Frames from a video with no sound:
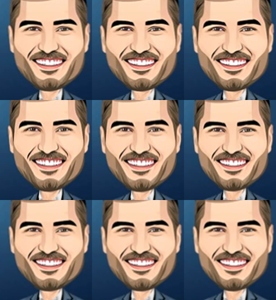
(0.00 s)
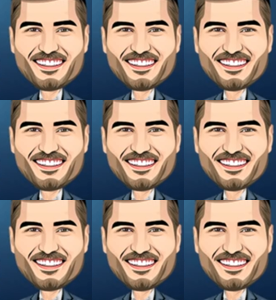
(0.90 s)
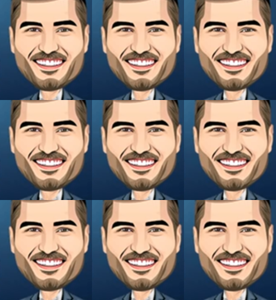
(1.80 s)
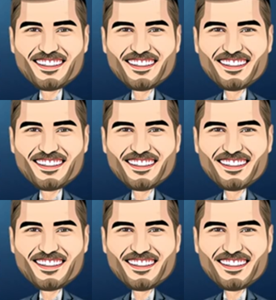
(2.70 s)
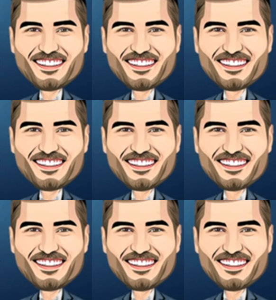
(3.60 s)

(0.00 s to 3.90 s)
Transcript: No words are spoken by the person on screen.